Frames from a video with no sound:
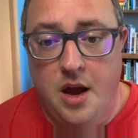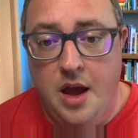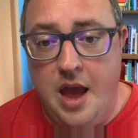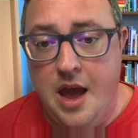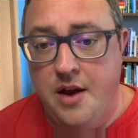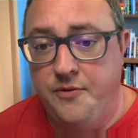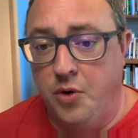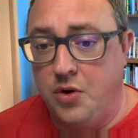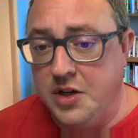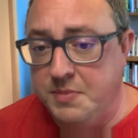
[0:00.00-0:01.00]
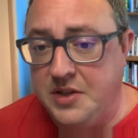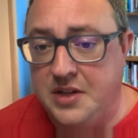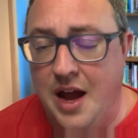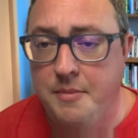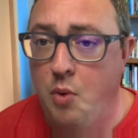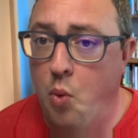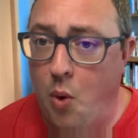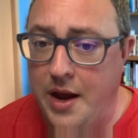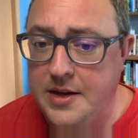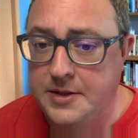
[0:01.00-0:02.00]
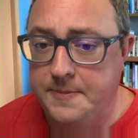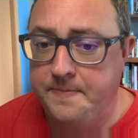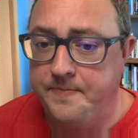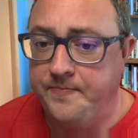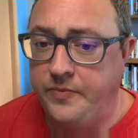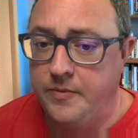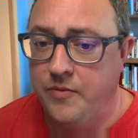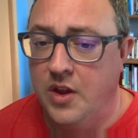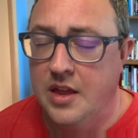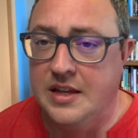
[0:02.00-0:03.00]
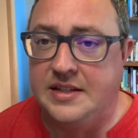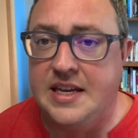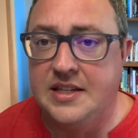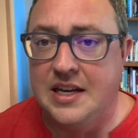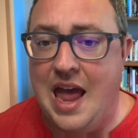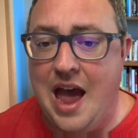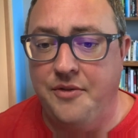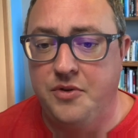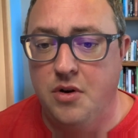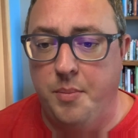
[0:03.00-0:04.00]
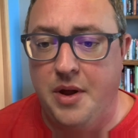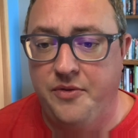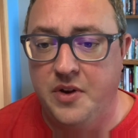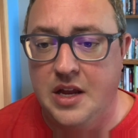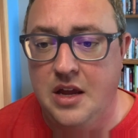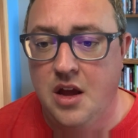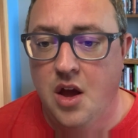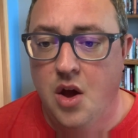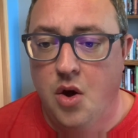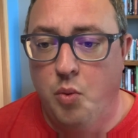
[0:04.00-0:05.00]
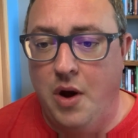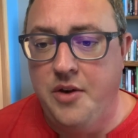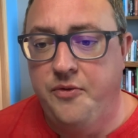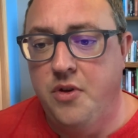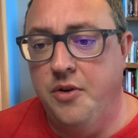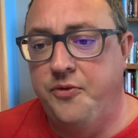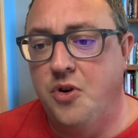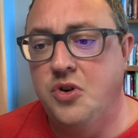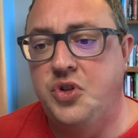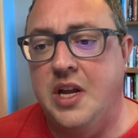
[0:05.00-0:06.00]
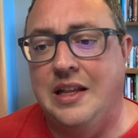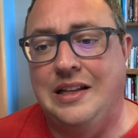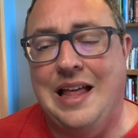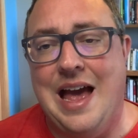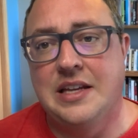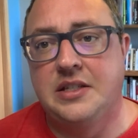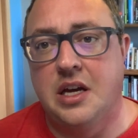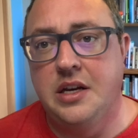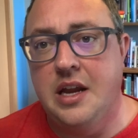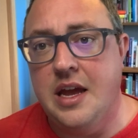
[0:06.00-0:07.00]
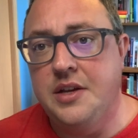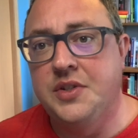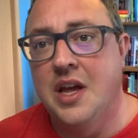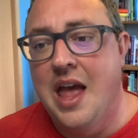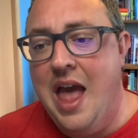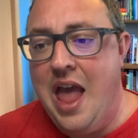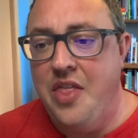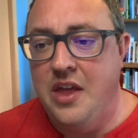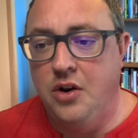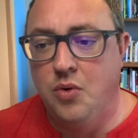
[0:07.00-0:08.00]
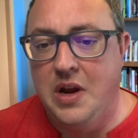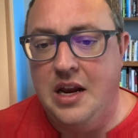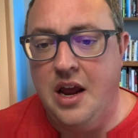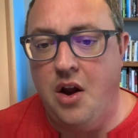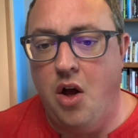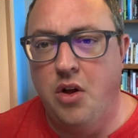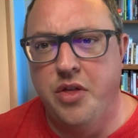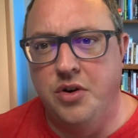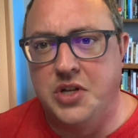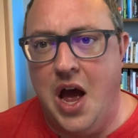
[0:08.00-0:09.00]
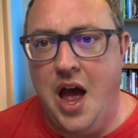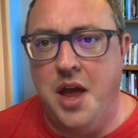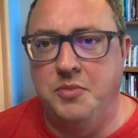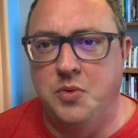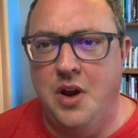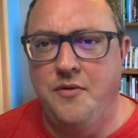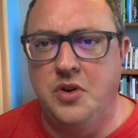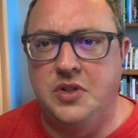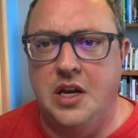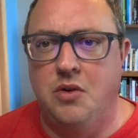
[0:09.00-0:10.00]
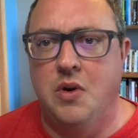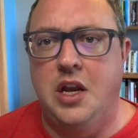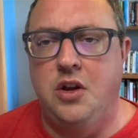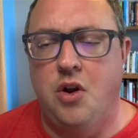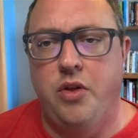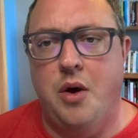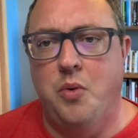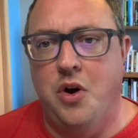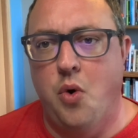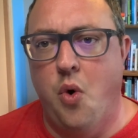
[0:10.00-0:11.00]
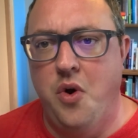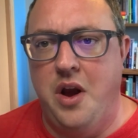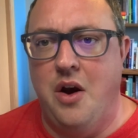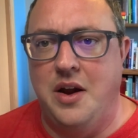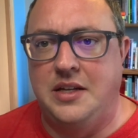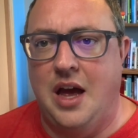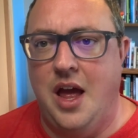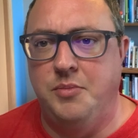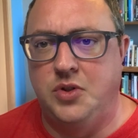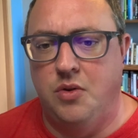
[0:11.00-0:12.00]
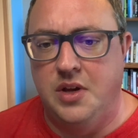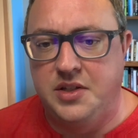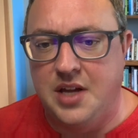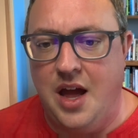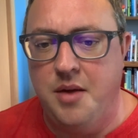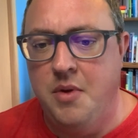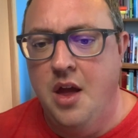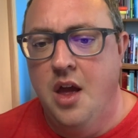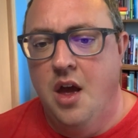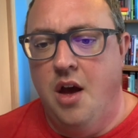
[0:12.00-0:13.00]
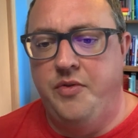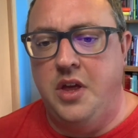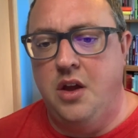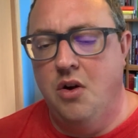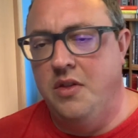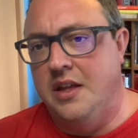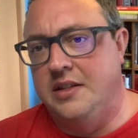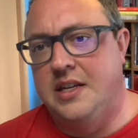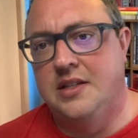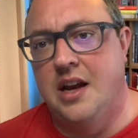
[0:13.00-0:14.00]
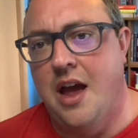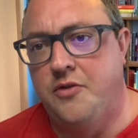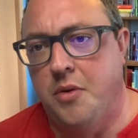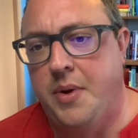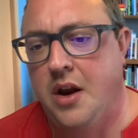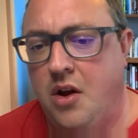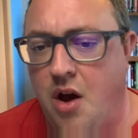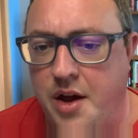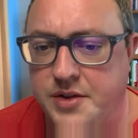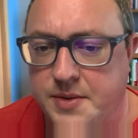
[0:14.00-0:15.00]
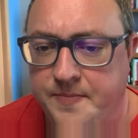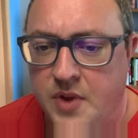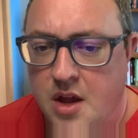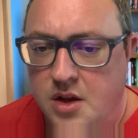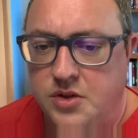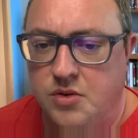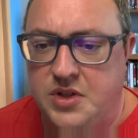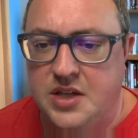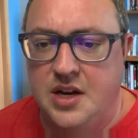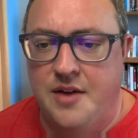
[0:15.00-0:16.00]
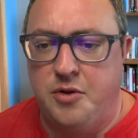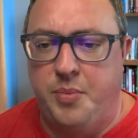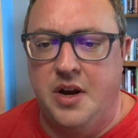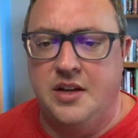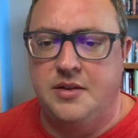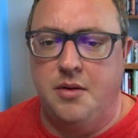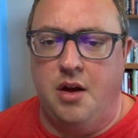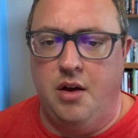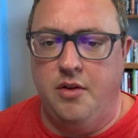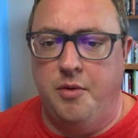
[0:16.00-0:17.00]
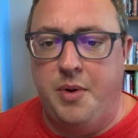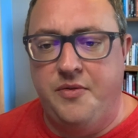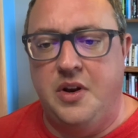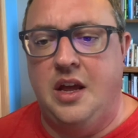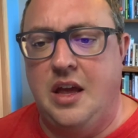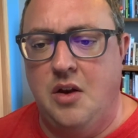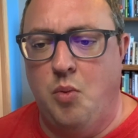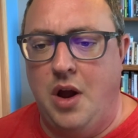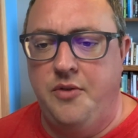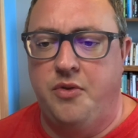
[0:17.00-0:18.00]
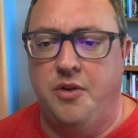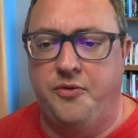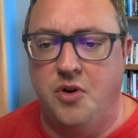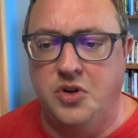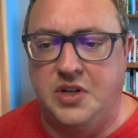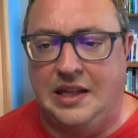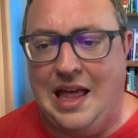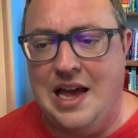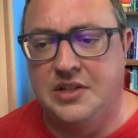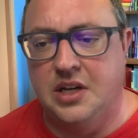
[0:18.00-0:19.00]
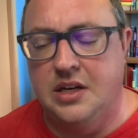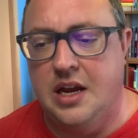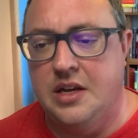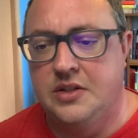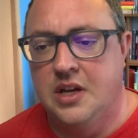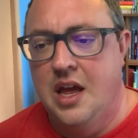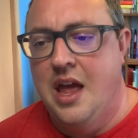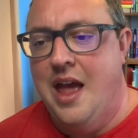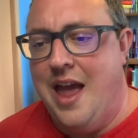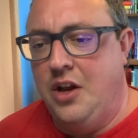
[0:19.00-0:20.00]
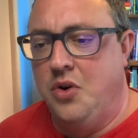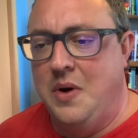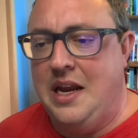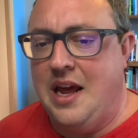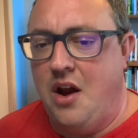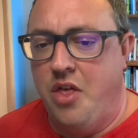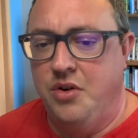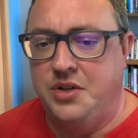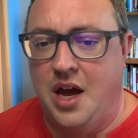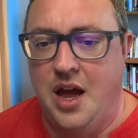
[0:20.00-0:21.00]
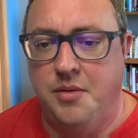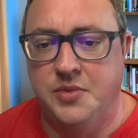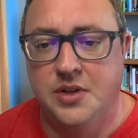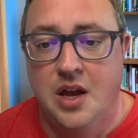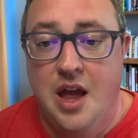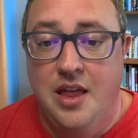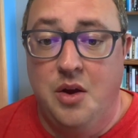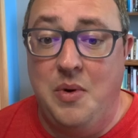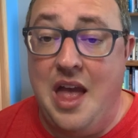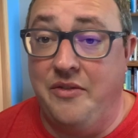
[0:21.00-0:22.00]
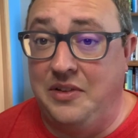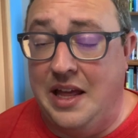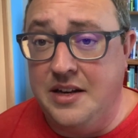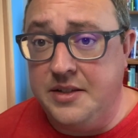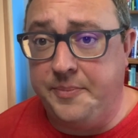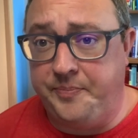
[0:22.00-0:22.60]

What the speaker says: and for Christmas time, white. The season after Epiphany, white for the first and the last Sundays, and then green at all other times. Whenever you see green, you know that we're in ordinary time. So this time of the year, and then season after the Pentecost. So season after Epiphany, again, white for the first and last Sundays, and green at other times. Then we have Lent.